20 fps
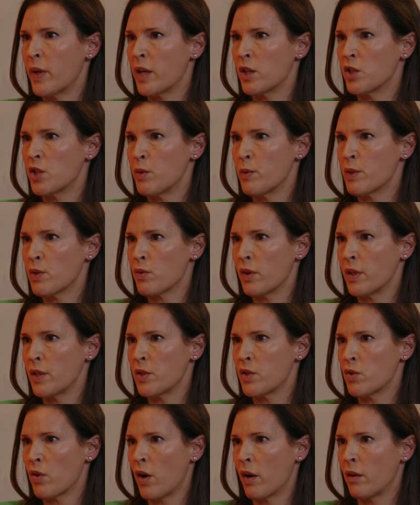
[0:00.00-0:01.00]
because she was really
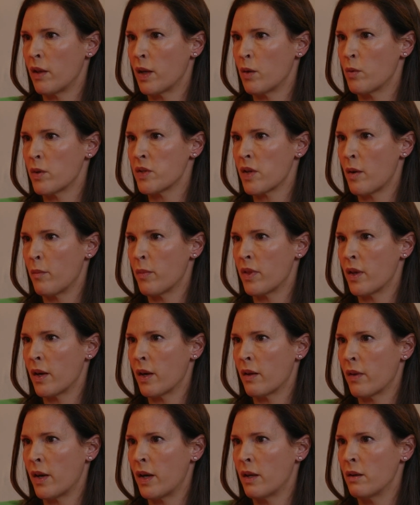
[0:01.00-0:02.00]
struggling with
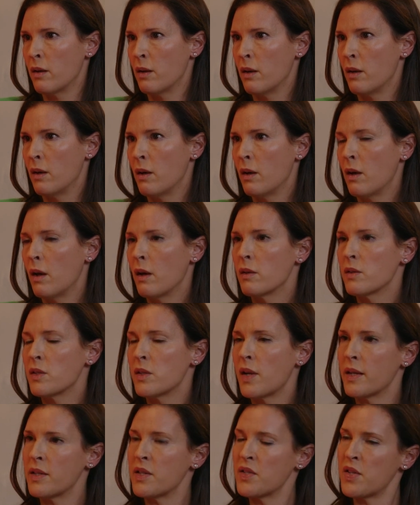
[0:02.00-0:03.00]
something that,
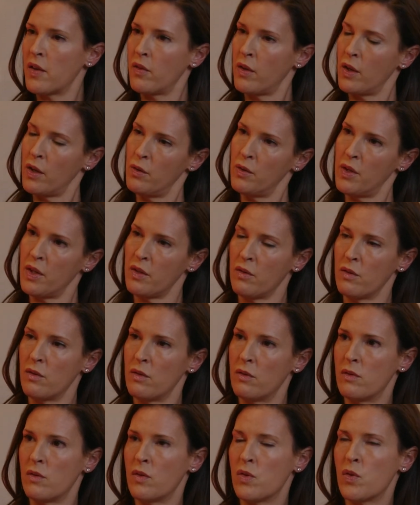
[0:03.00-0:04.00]
it's not to say that you
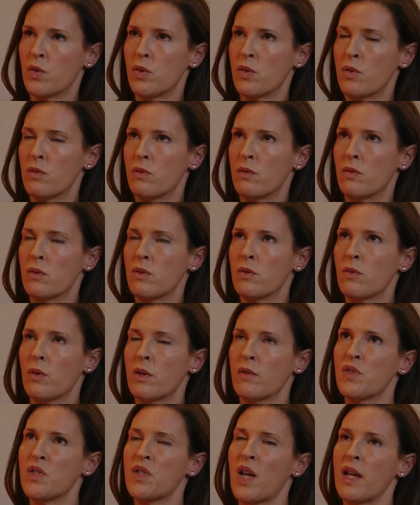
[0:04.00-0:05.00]
didn't
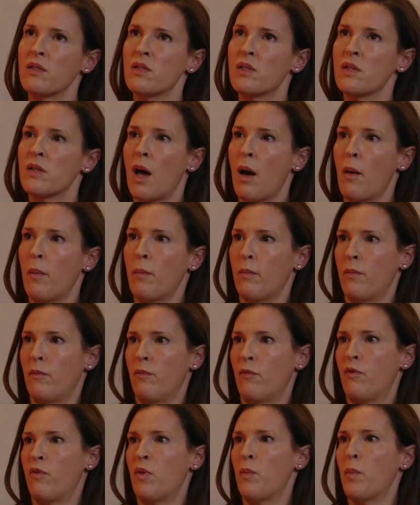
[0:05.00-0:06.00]
sort of sense
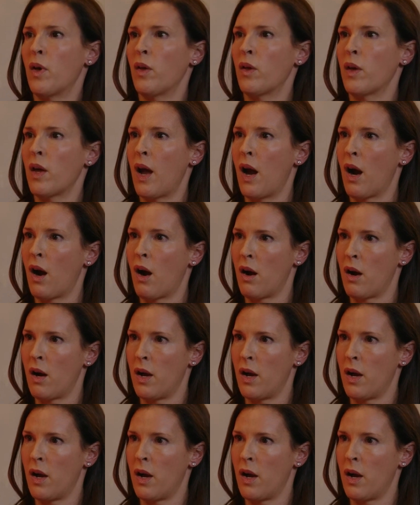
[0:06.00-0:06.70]
some familiarity.